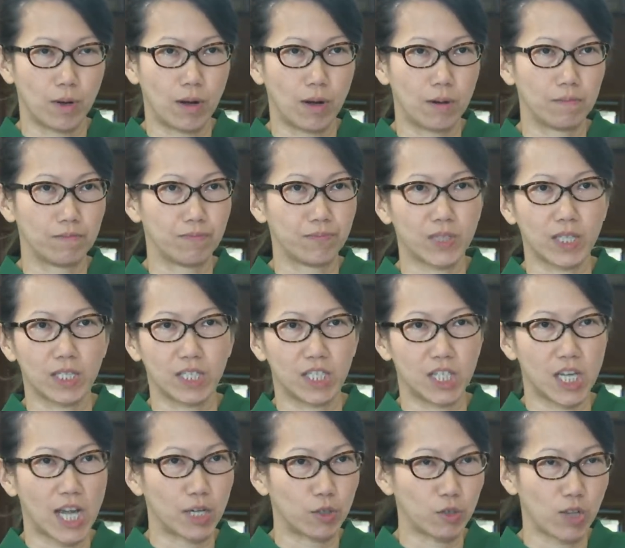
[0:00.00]
um,
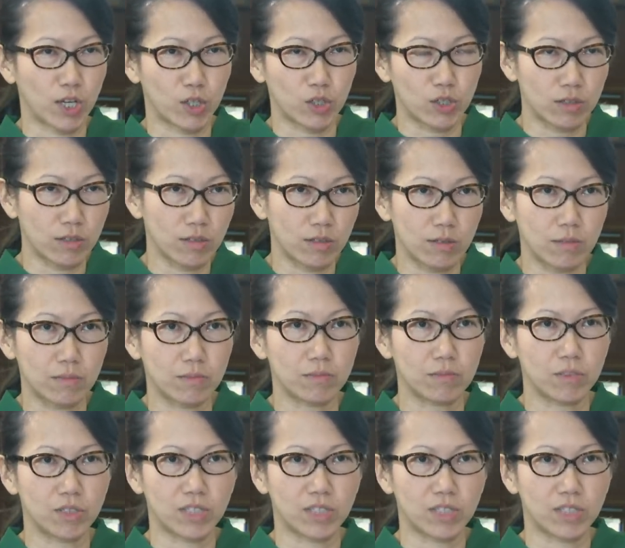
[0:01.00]
the education